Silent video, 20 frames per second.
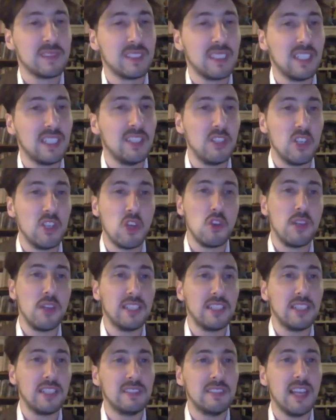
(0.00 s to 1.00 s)
i don't know
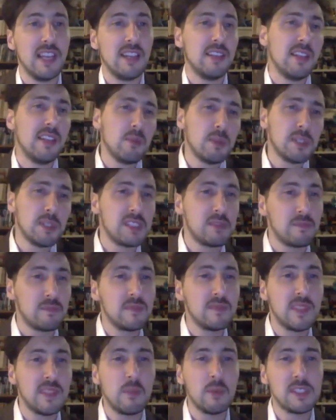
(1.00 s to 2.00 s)
like yeah that was
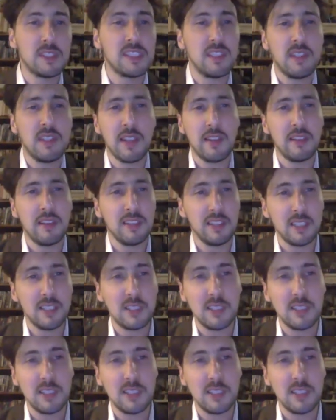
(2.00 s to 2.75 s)
that was i think the,